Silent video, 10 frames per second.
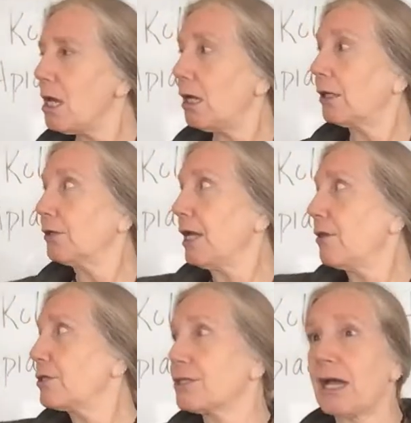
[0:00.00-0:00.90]
And on the
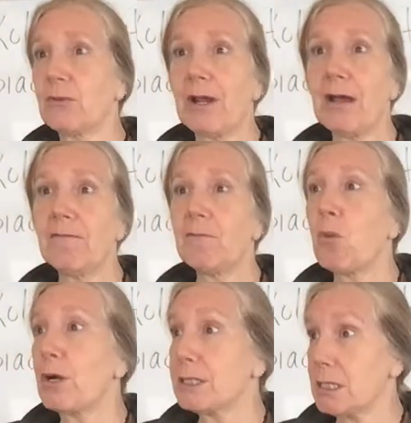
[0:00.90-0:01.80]
other side, we have
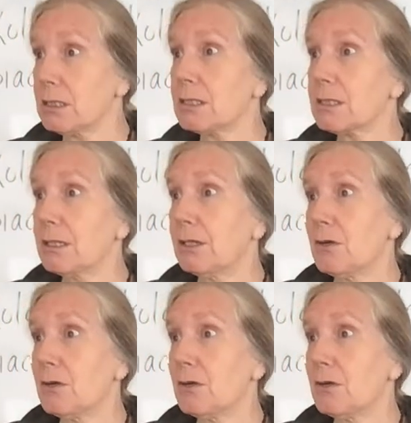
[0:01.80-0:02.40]
poisons,